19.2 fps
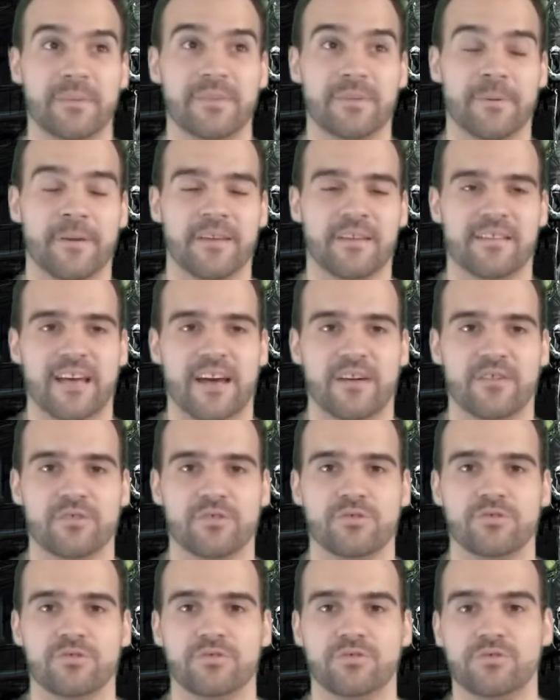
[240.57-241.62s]
maybe depending on how
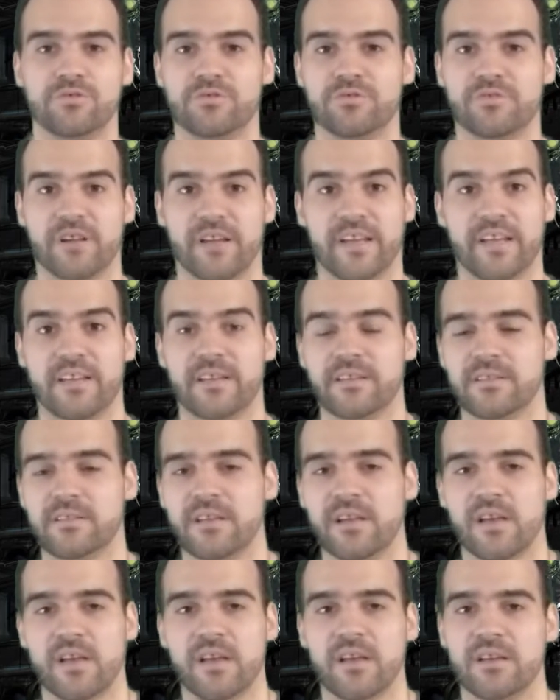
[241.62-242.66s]
you
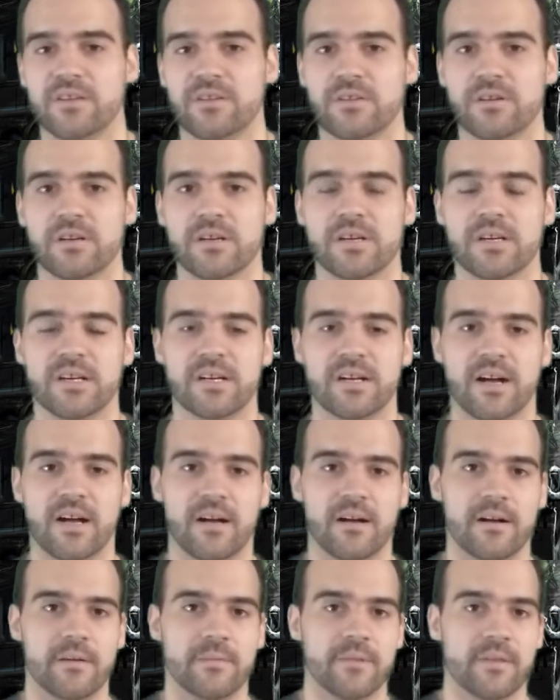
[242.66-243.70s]
train
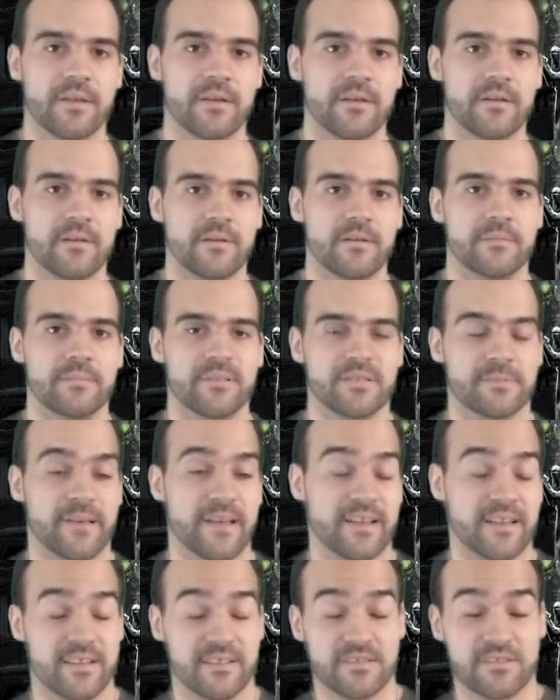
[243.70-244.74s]
your Miss
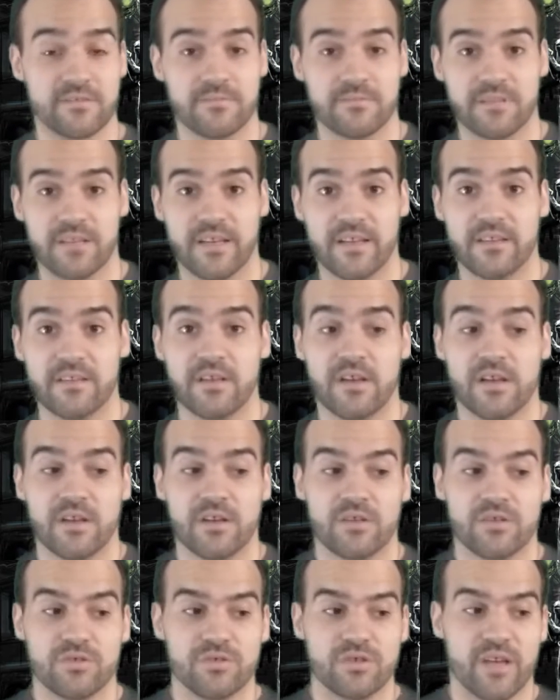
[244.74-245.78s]
Magus, then
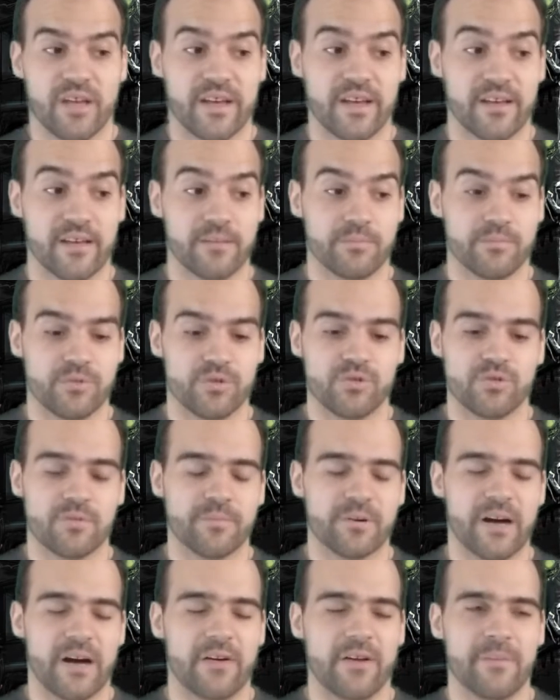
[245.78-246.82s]
you
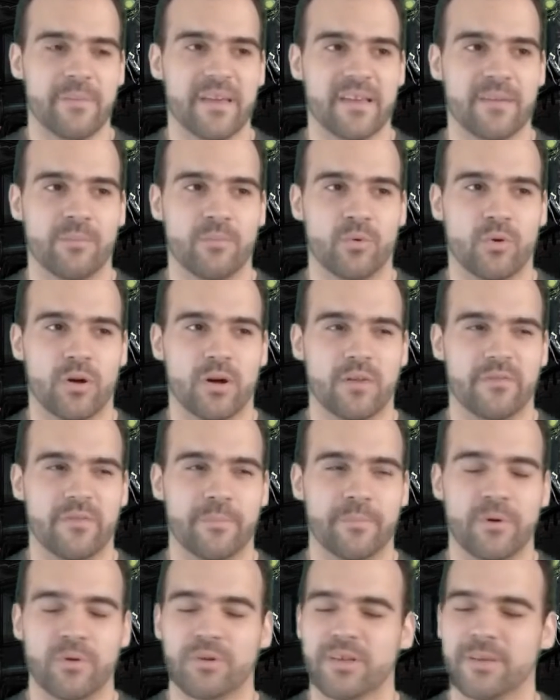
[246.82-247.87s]
can probably make it more
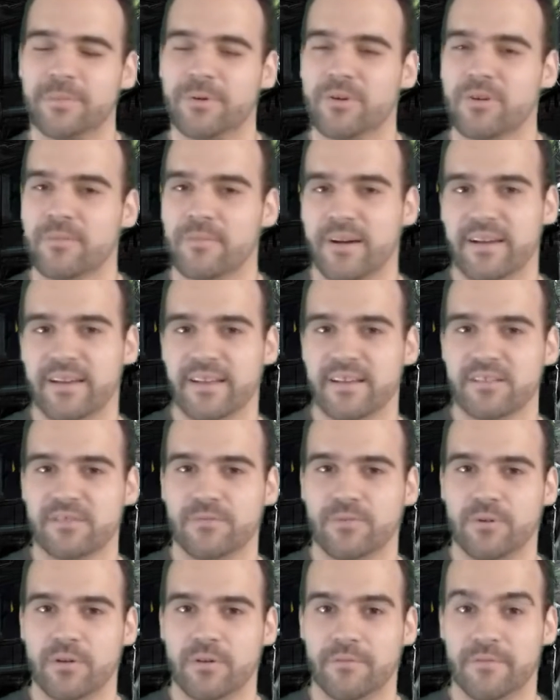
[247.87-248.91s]
of a bulky Pokemon, I
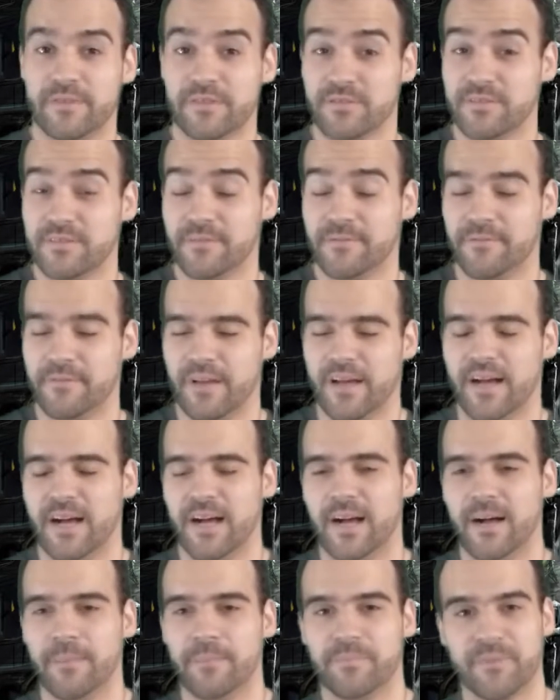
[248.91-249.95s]
guess, for physical
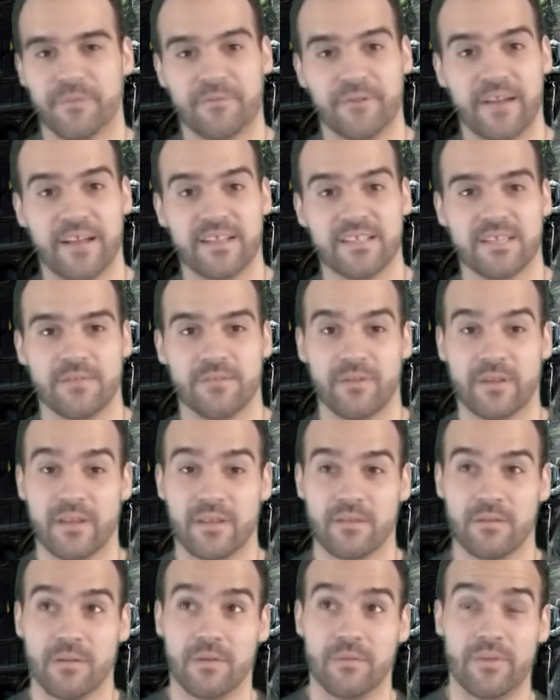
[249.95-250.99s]
defense.
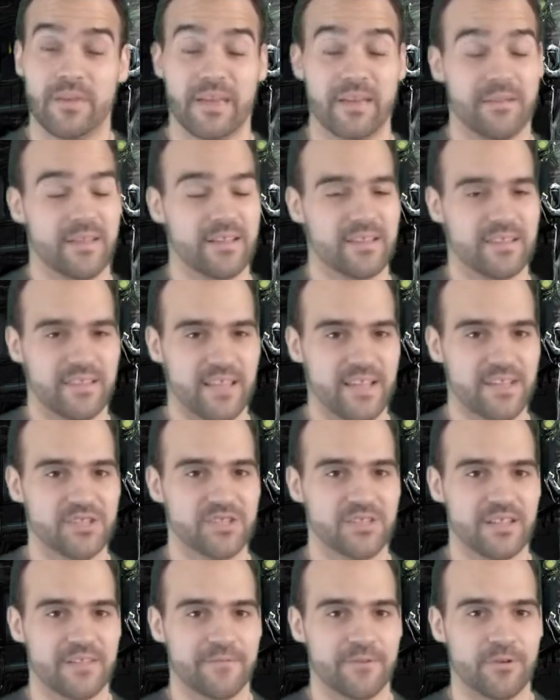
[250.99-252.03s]
If you get like a
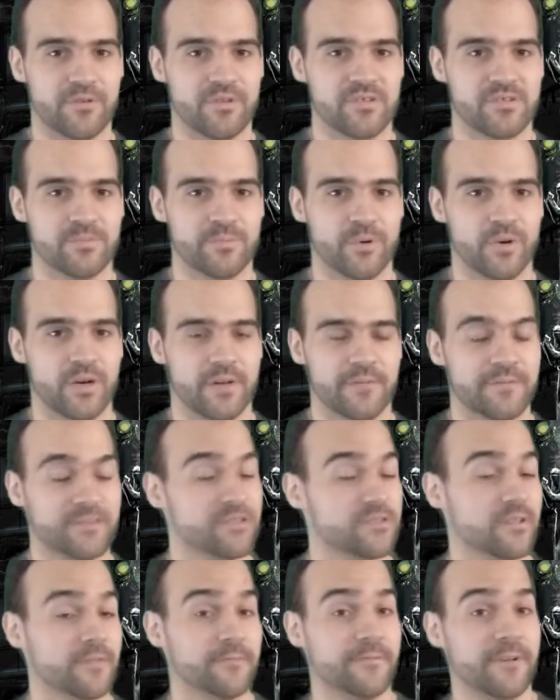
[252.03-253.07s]
nature that focuses more on
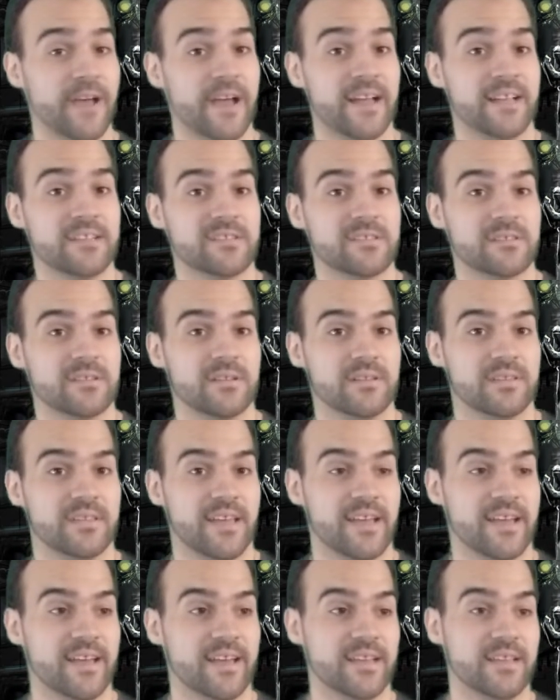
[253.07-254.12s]
physical defense
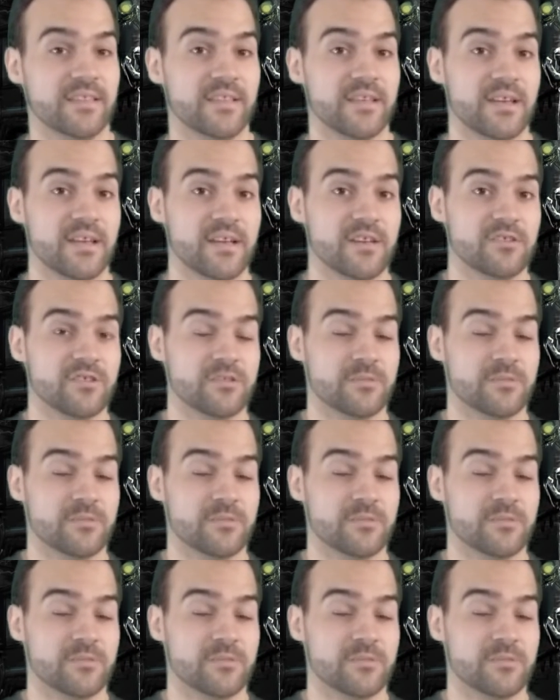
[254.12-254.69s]
than